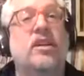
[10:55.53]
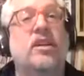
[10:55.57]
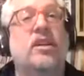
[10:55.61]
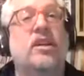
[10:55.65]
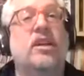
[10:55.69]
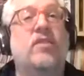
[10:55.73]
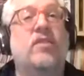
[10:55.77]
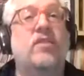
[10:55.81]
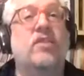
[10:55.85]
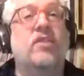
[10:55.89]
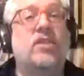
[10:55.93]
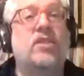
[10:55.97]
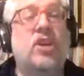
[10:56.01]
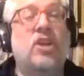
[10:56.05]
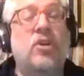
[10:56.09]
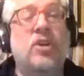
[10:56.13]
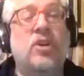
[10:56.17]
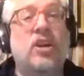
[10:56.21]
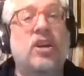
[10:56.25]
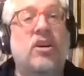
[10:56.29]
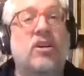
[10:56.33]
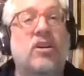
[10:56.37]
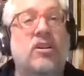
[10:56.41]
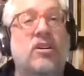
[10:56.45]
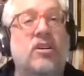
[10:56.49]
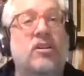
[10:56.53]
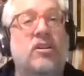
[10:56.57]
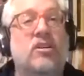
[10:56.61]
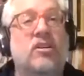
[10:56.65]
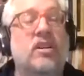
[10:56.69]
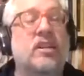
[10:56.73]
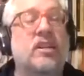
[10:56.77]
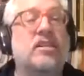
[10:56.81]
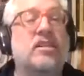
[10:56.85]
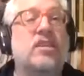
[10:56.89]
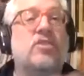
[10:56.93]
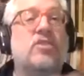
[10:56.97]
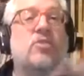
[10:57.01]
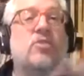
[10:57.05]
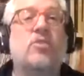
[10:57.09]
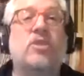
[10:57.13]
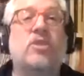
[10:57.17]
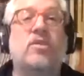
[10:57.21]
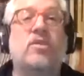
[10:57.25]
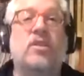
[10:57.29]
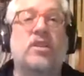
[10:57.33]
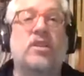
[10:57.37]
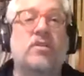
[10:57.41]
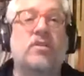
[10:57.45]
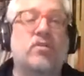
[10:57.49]
If it's an OER, it's under one of
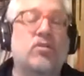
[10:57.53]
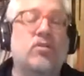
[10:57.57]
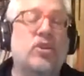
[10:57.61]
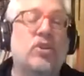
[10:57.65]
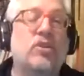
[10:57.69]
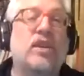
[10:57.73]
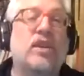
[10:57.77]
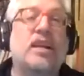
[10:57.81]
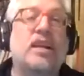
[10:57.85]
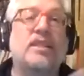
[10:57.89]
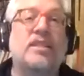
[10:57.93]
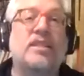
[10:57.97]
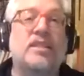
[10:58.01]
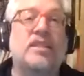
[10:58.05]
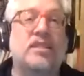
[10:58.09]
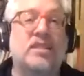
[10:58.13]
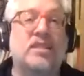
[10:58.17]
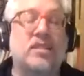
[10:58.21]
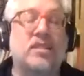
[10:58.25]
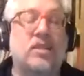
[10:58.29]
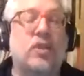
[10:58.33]
these free licenses,